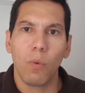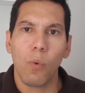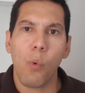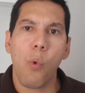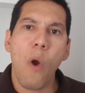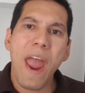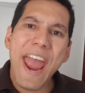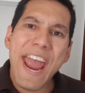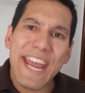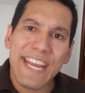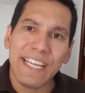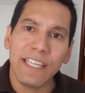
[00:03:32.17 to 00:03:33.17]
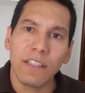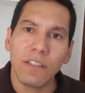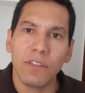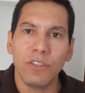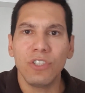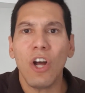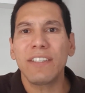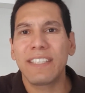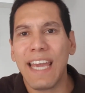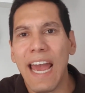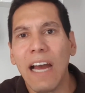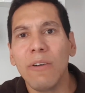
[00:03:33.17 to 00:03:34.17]
weighing not
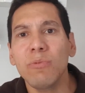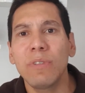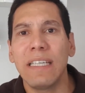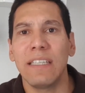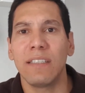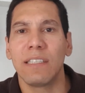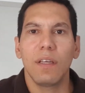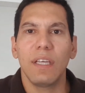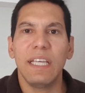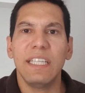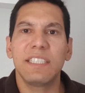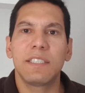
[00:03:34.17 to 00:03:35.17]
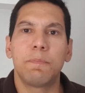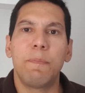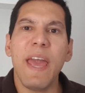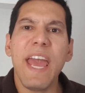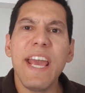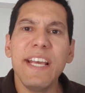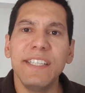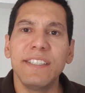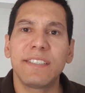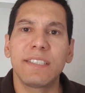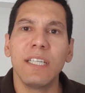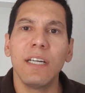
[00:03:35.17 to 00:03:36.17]
counting, is based